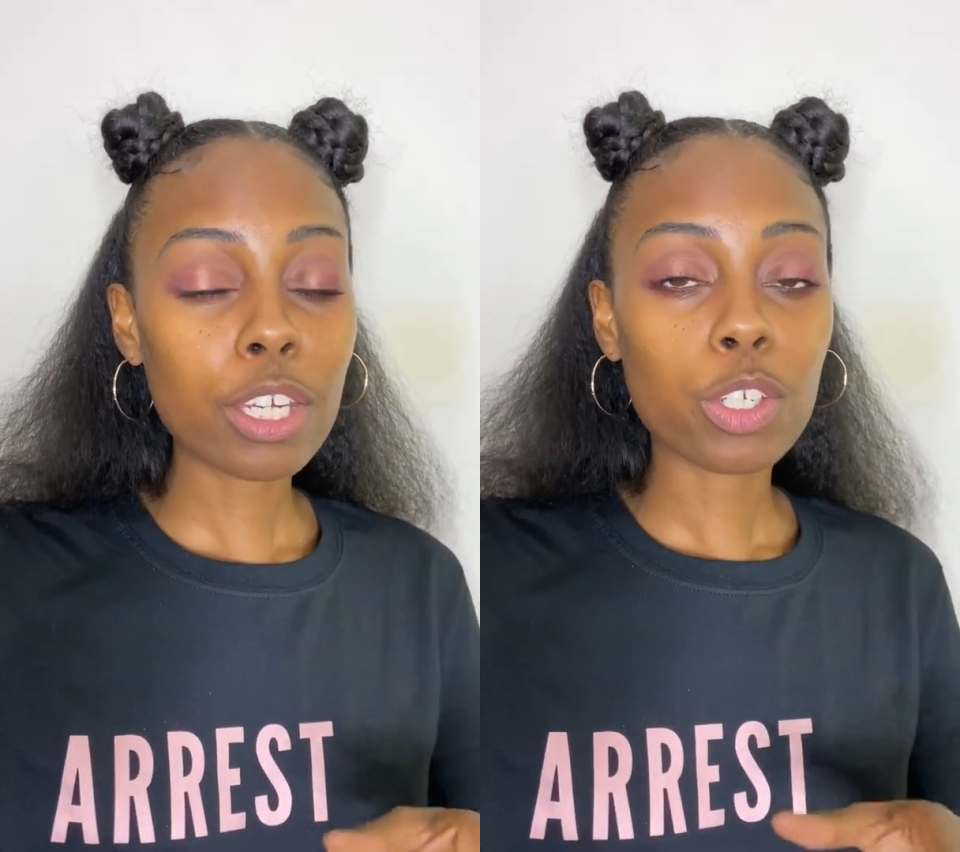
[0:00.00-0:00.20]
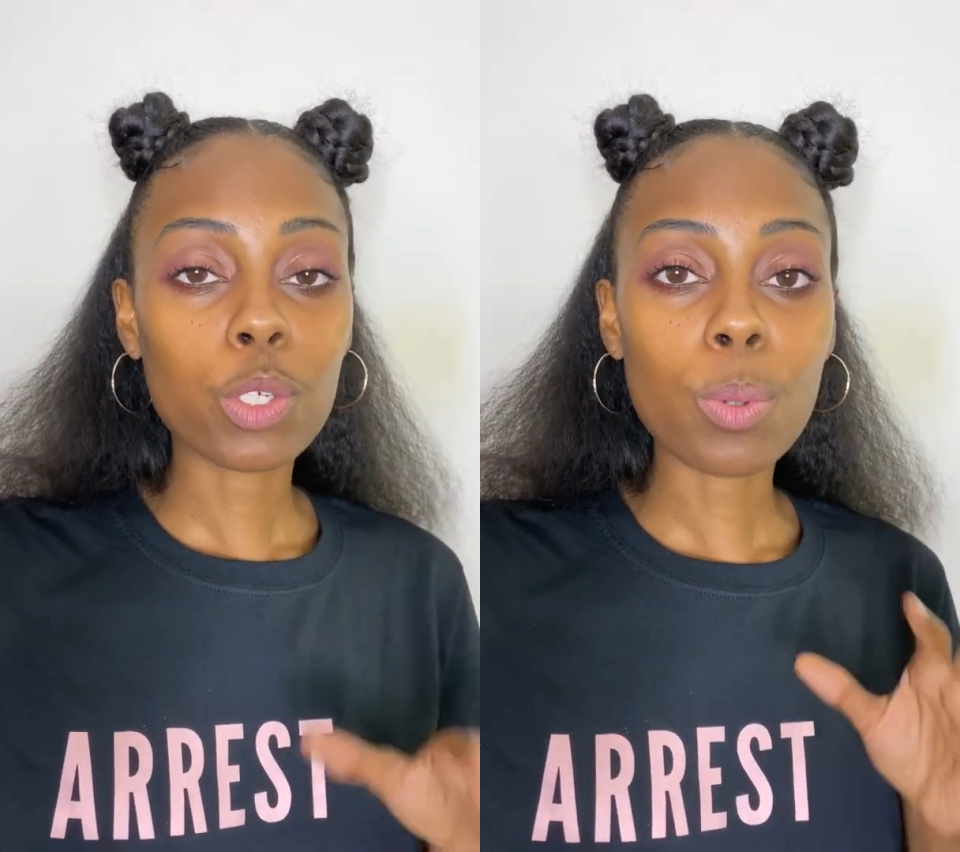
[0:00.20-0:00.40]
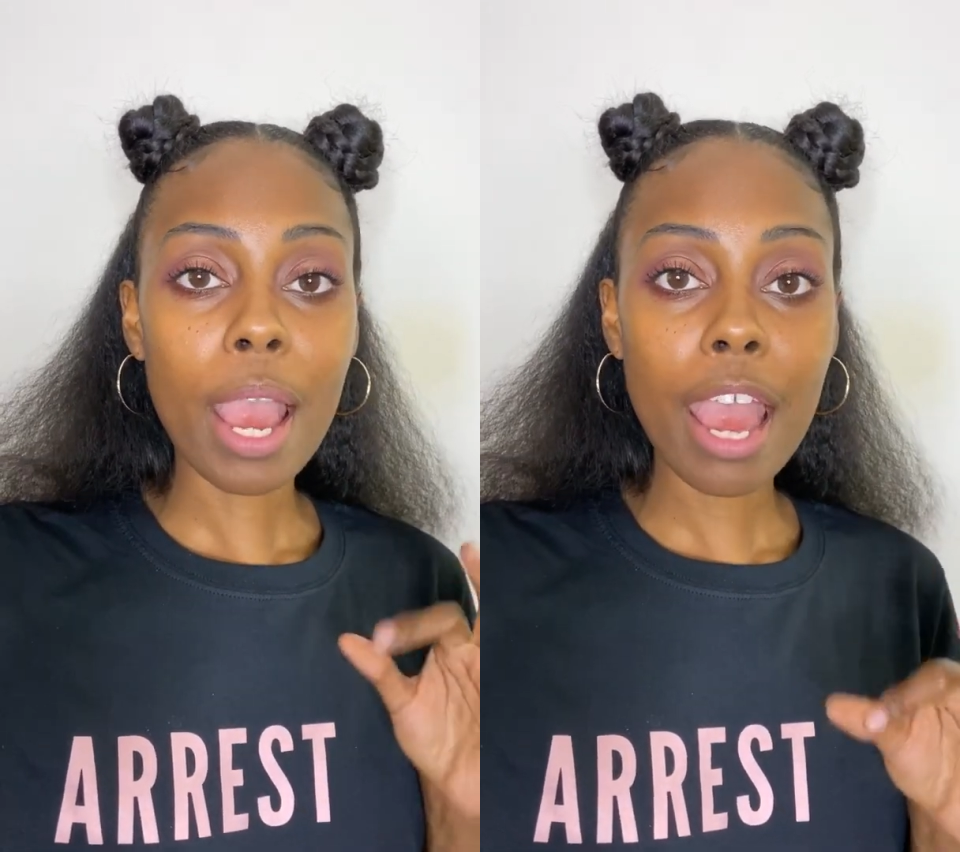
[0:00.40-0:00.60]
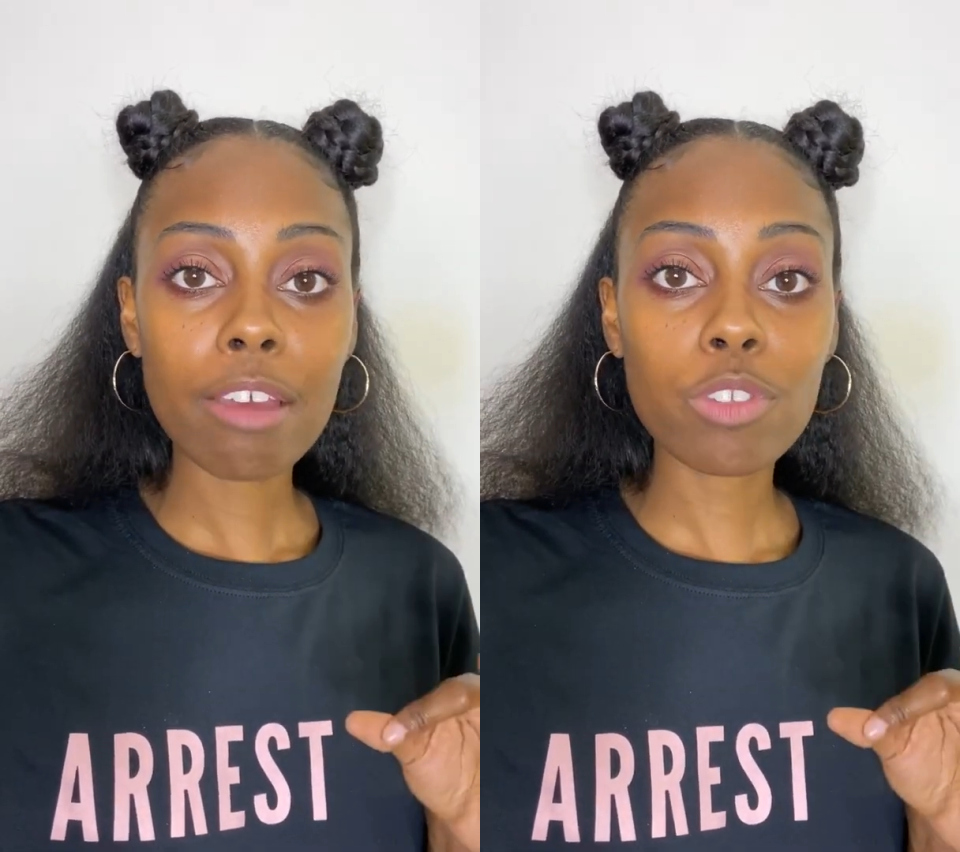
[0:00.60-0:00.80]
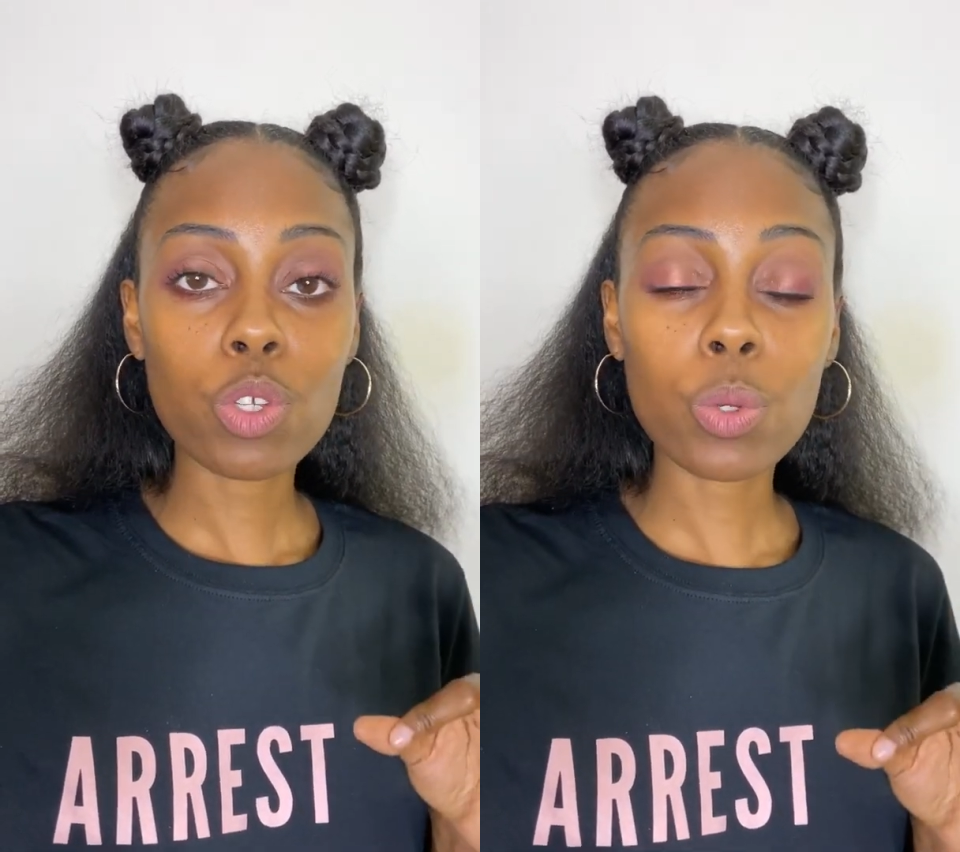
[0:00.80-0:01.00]
you
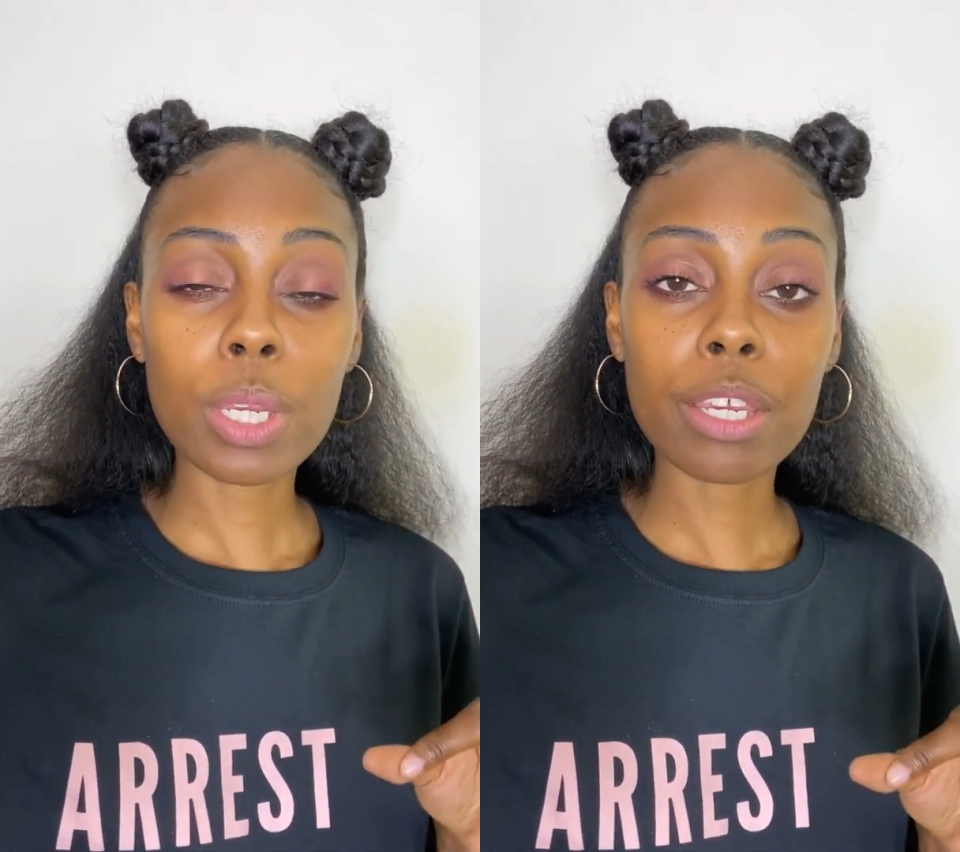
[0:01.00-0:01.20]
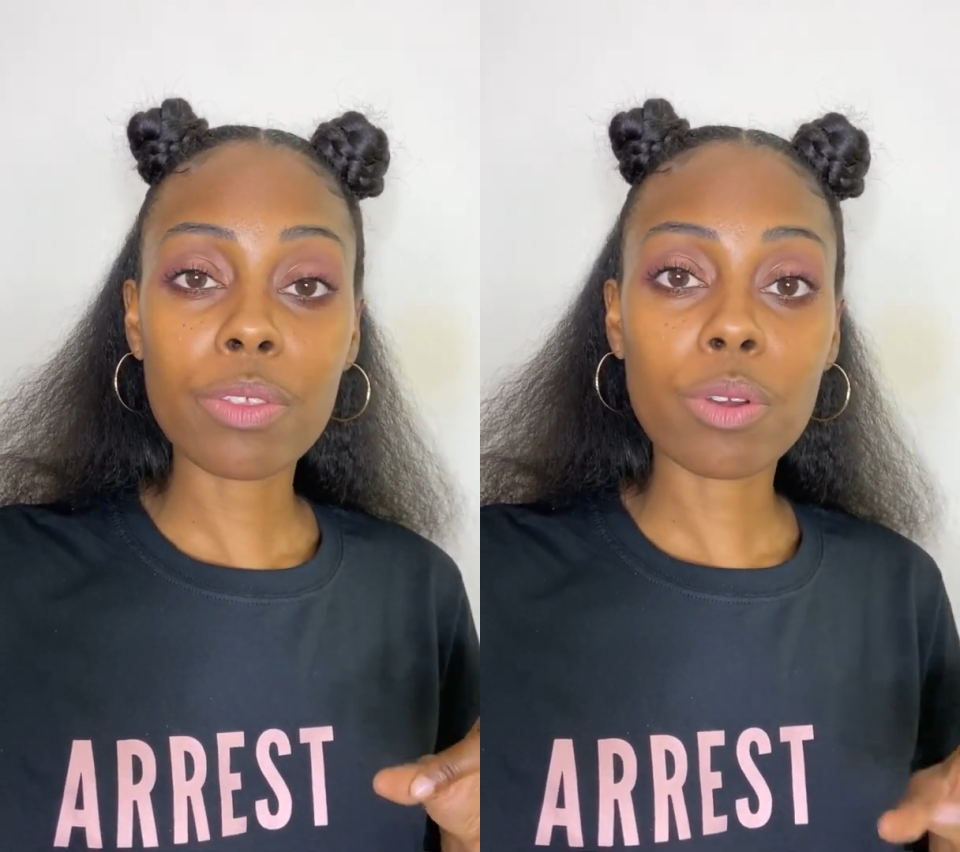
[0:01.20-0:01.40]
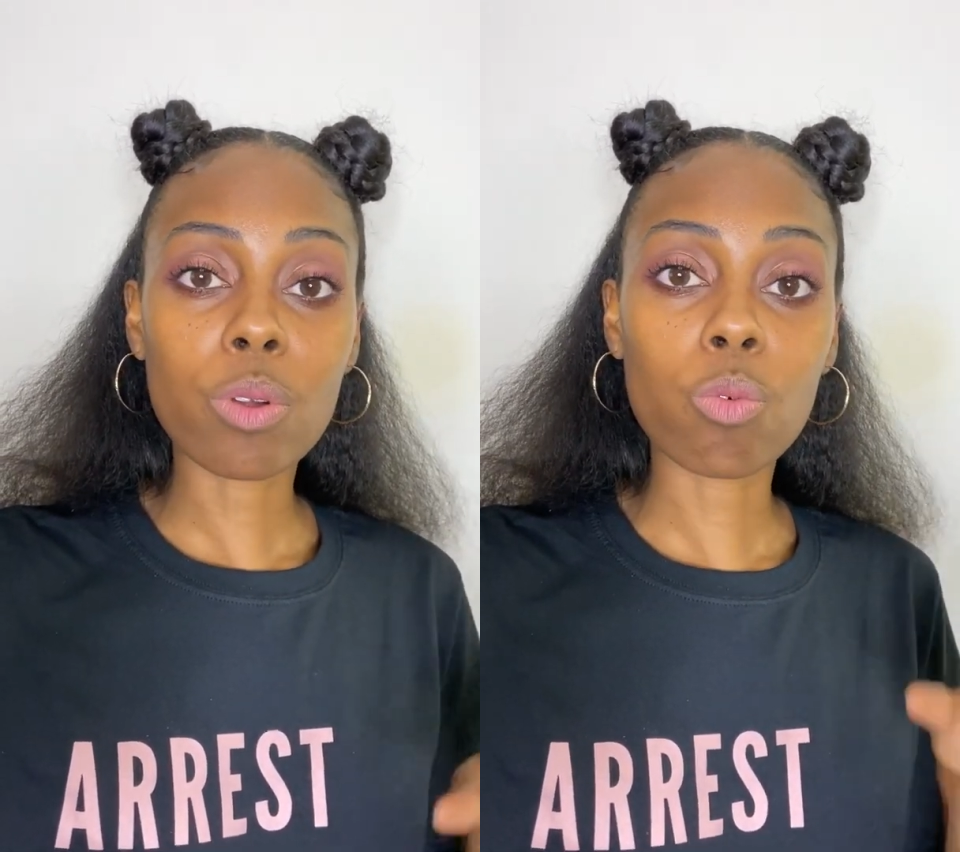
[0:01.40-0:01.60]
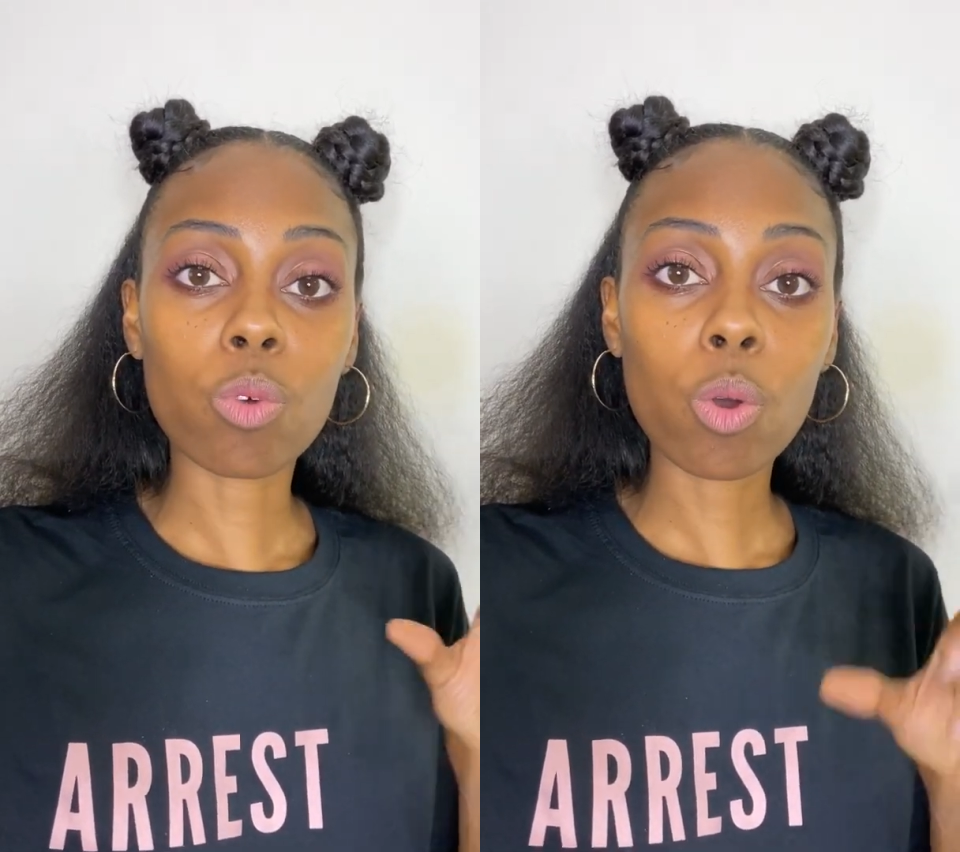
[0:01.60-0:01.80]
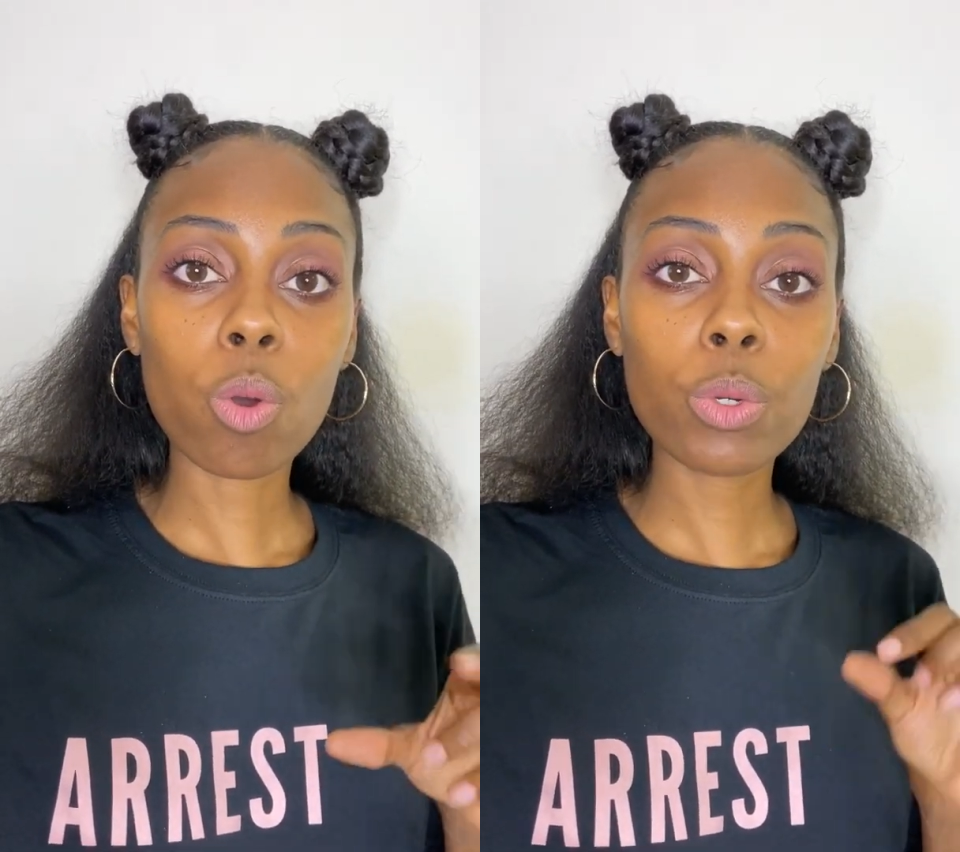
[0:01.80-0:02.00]
have to either
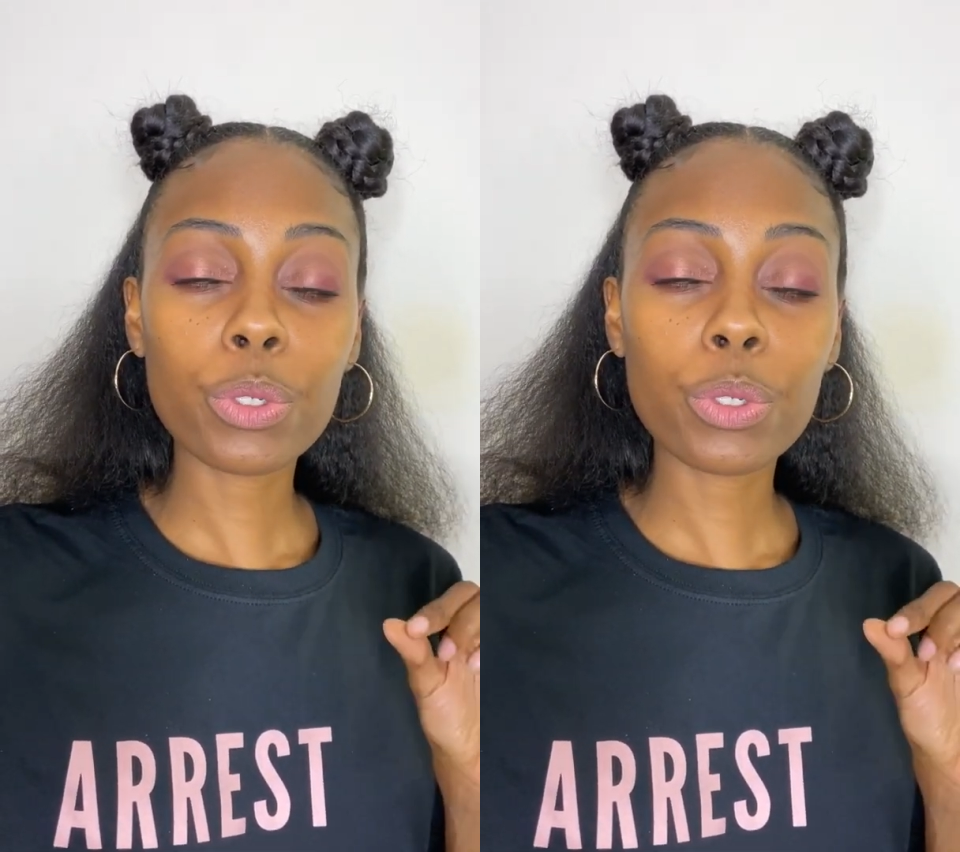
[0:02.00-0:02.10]
roll